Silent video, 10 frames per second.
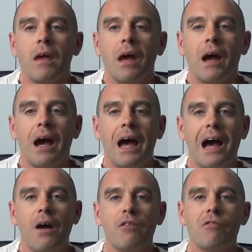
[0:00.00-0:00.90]

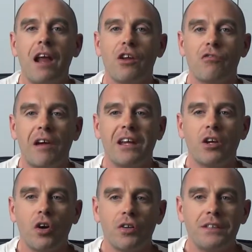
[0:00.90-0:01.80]
how to write great
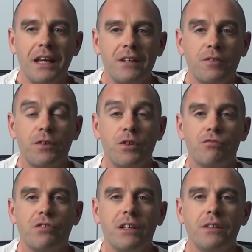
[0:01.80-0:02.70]
content for your
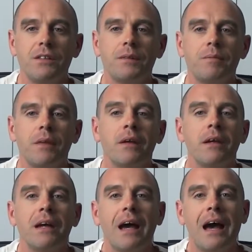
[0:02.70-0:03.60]
readers,
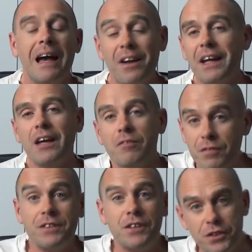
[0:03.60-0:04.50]
how to get
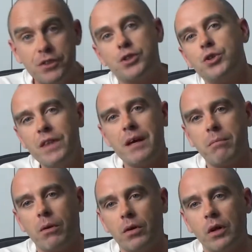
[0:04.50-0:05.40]
visitors to
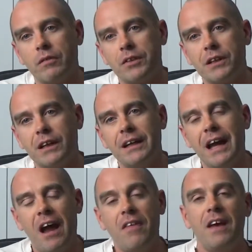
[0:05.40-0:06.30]
that blog, obviously,
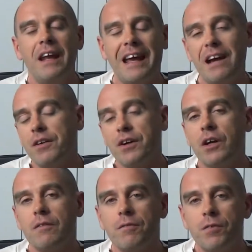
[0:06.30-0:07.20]
and then how to
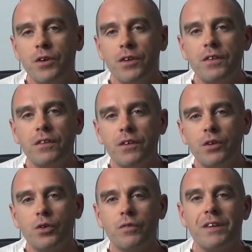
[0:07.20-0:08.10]
convert
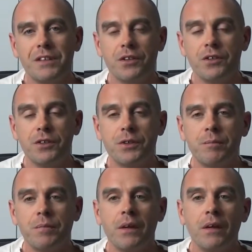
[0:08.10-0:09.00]
your
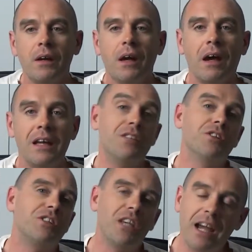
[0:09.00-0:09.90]
visitors
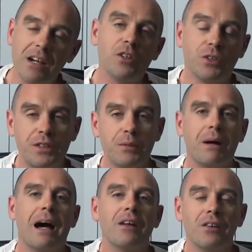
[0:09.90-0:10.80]
into sales or into
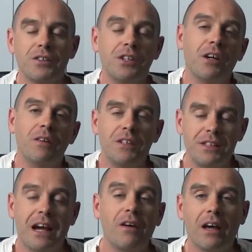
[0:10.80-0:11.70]
partners, into
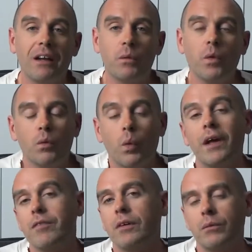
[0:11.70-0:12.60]
downline or
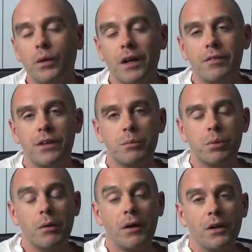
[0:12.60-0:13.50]
whatever you're
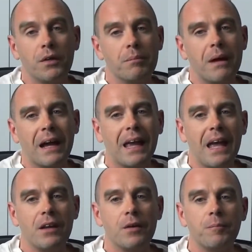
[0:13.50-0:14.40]
promoting on the back
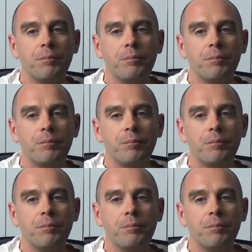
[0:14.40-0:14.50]
end.